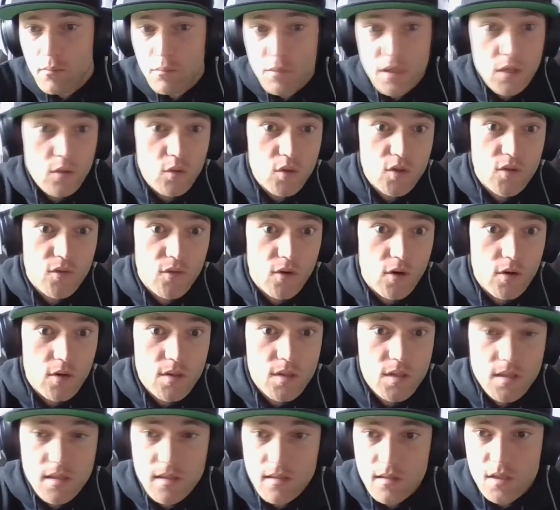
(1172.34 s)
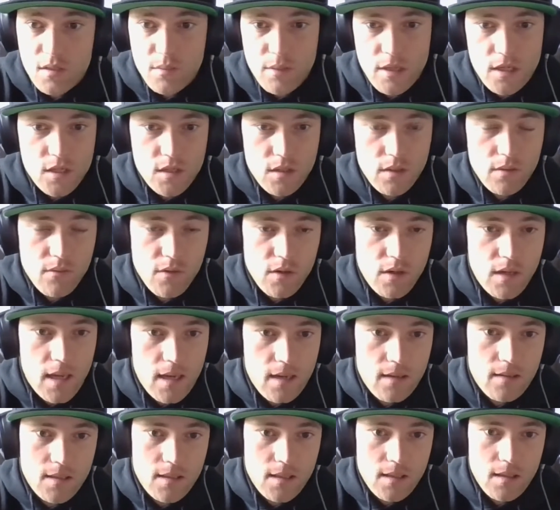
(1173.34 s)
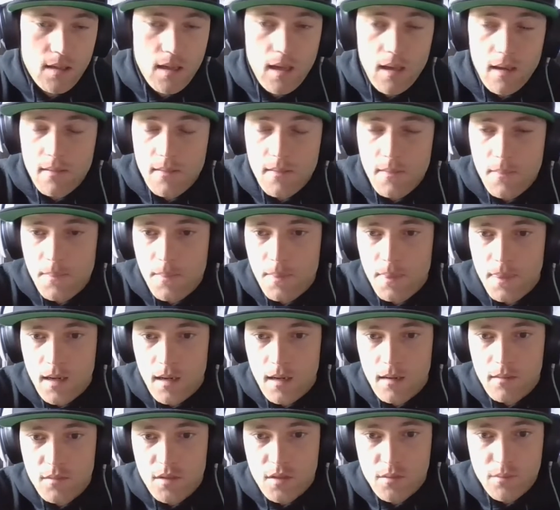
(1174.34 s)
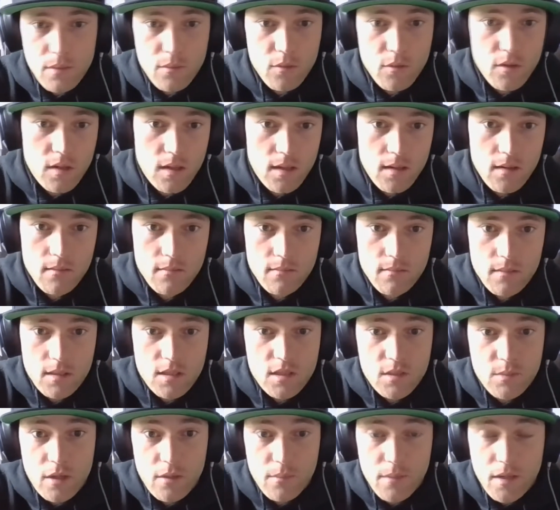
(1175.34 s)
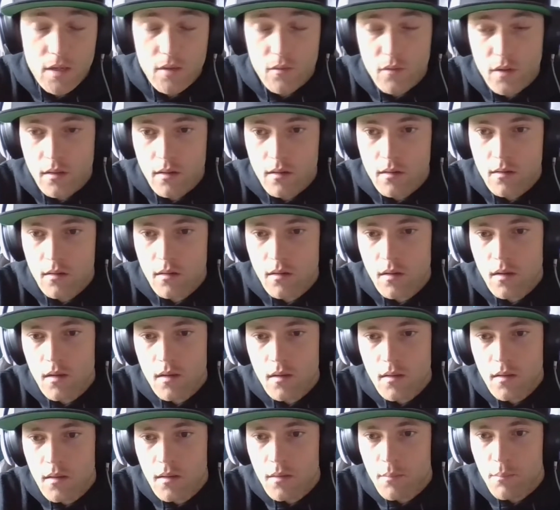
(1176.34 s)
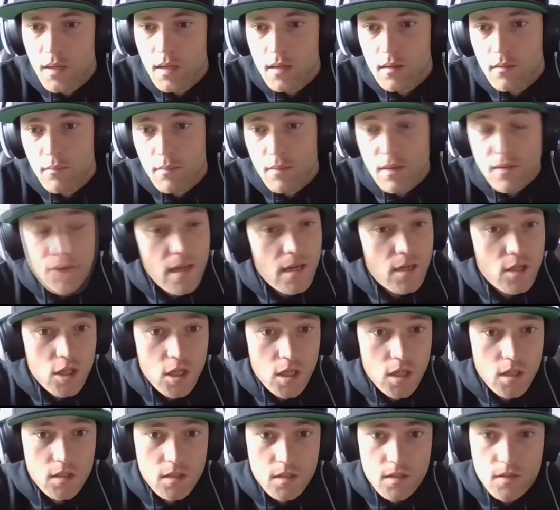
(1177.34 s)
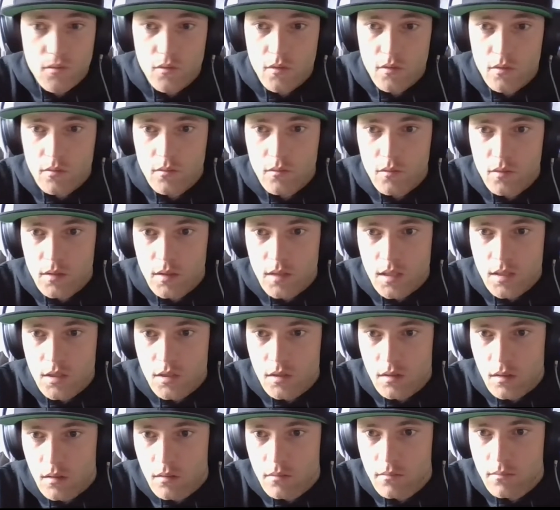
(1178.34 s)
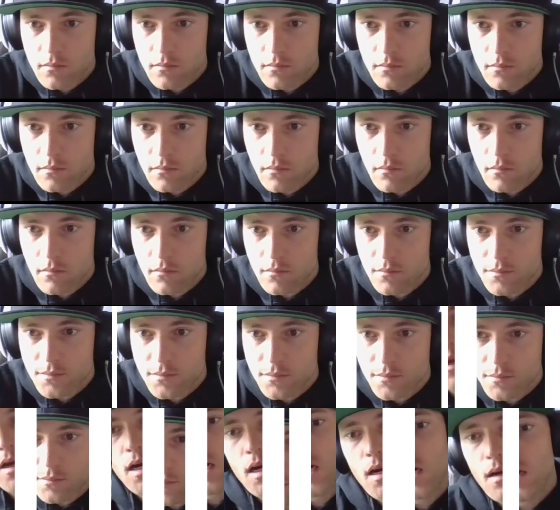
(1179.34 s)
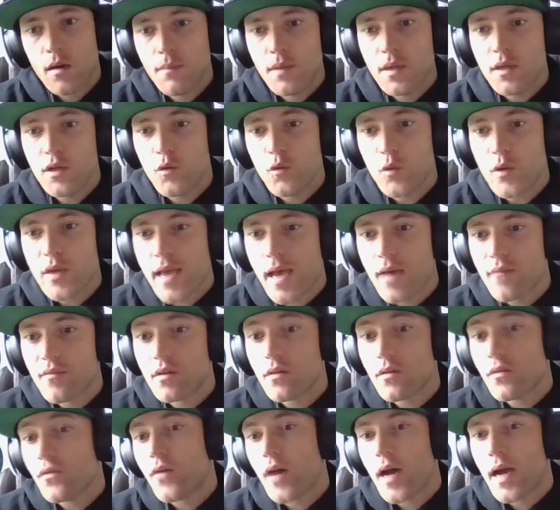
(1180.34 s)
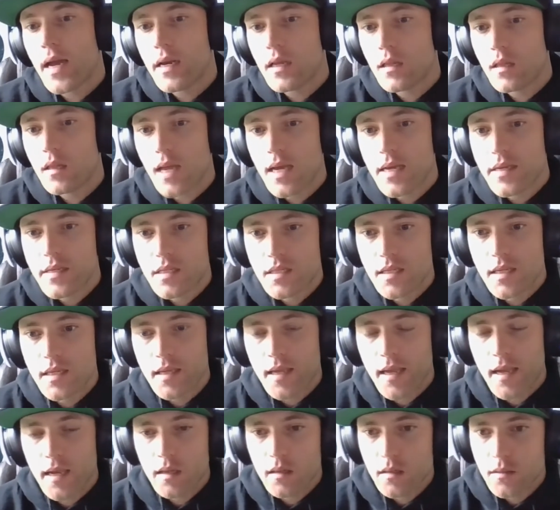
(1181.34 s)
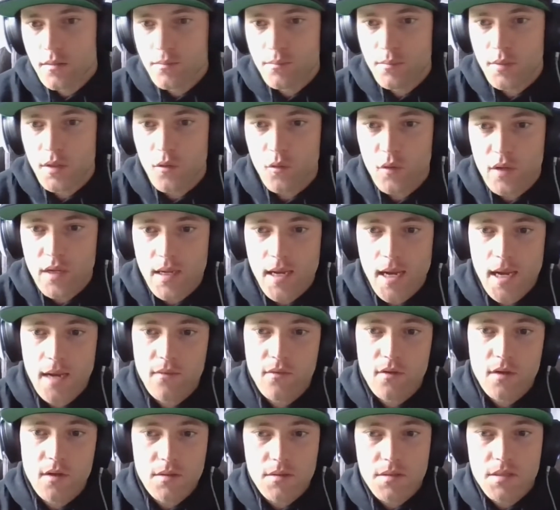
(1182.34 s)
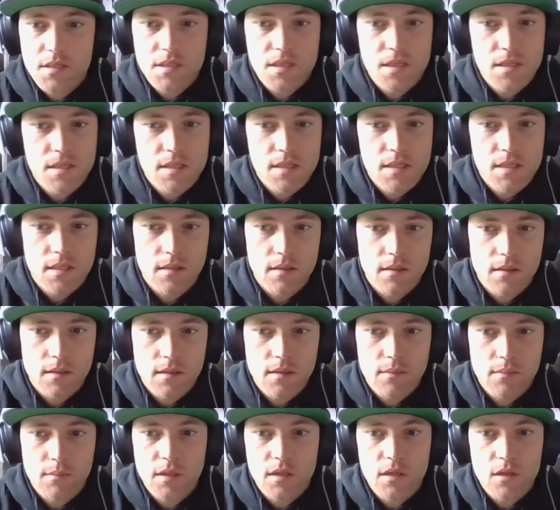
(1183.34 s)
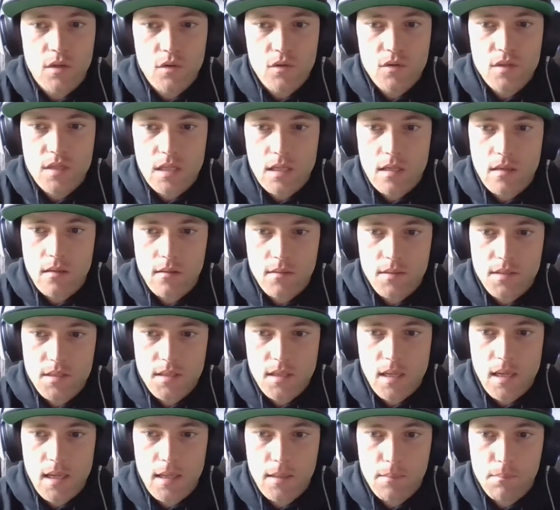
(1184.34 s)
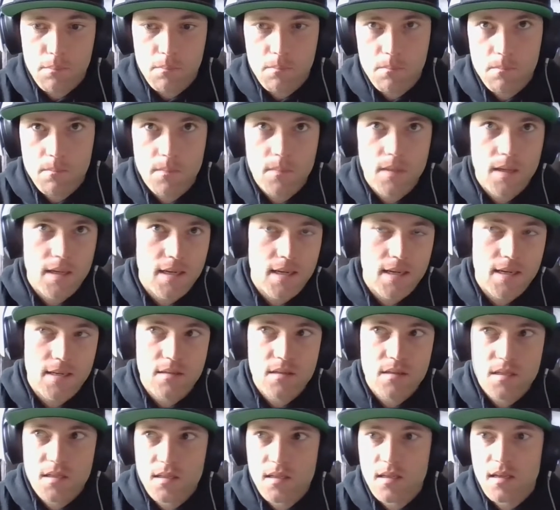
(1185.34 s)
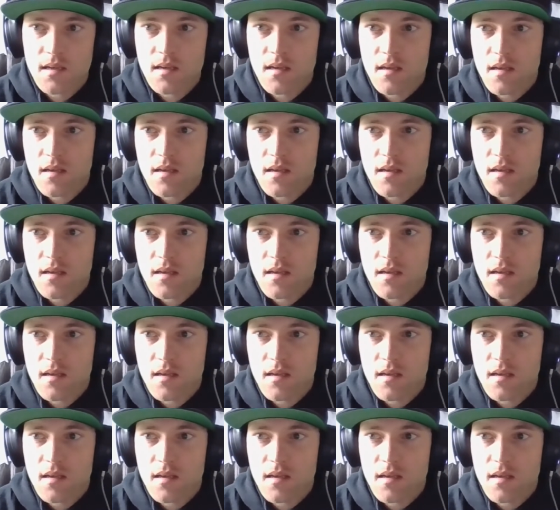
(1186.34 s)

Be used first, especially for yanDNA, so people can experiment with it. But if that changes, we'll let you know. We haven't finalized it, Caleb, but we have consistently been using the same, I guess,